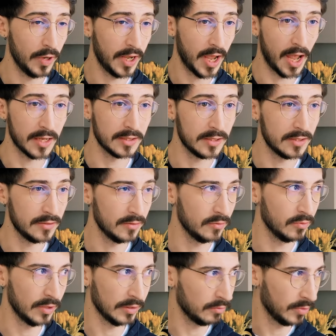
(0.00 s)
had,
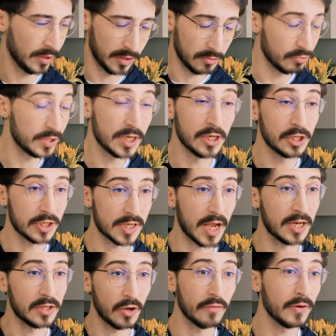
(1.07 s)
like, like researchers
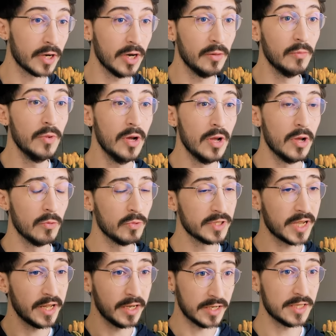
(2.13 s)
had to overcome, was
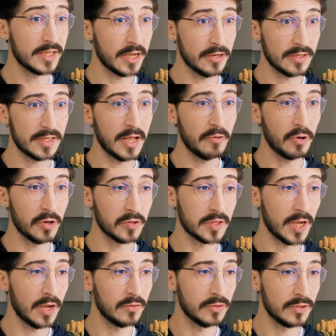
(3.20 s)
getting st stereo
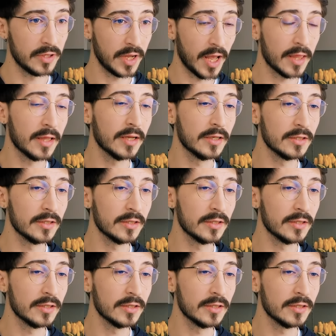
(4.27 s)
sound together.